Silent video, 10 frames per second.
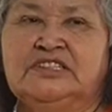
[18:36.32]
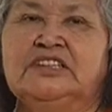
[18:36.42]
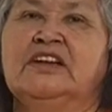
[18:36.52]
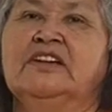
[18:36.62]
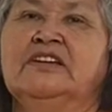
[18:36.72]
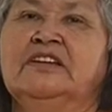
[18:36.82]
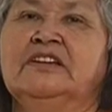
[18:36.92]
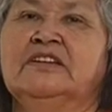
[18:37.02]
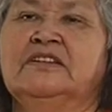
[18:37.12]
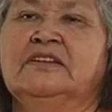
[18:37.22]
When you have
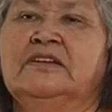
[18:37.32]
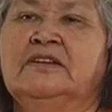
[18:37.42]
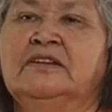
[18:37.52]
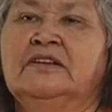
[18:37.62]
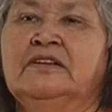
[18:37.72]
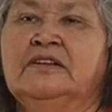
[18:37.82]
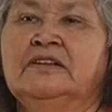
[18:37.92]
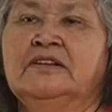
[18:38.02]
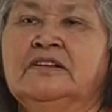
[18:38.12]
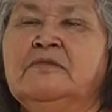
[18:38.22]
good standing in the
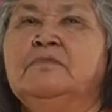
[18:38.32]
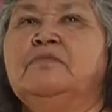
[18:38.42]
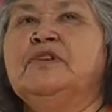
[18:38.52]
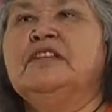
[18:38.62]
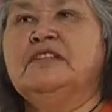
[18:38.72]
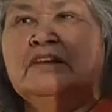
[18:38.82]
community,